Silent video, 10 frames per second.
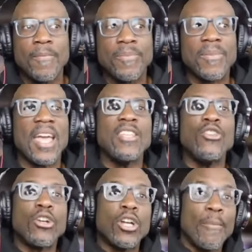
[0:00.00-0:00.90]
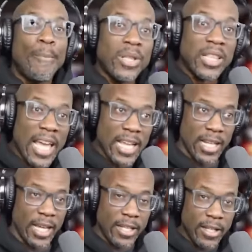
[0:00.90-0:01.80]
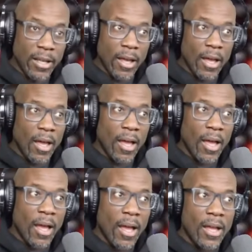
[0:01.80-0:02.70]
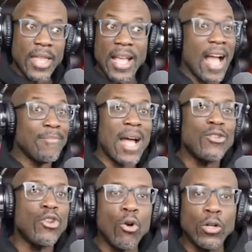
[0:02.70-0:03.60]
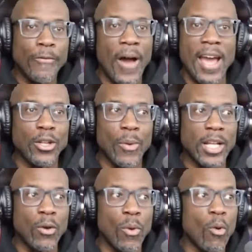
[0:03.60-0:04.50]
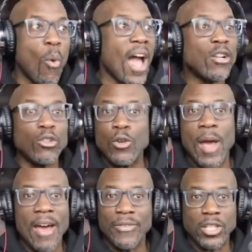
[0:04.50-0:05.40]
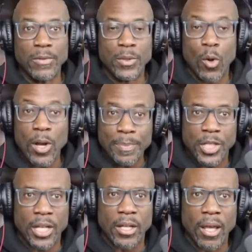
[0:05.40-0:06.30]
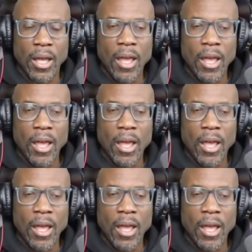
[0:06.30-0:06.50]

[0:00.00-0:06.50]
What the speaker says: And you're complaining that I'm not notifying you anywhere. Why don't you have a subscription?